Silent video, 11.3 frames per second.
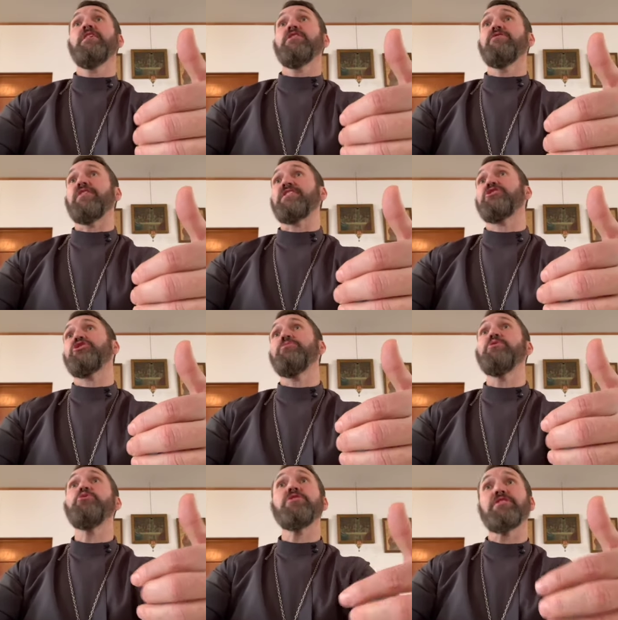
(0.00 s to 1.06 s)
you've
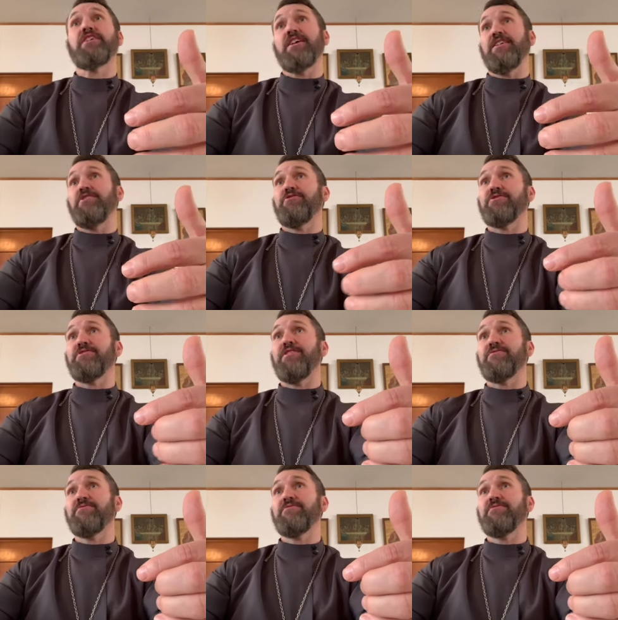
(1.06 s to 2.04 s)
excommunicated yourself.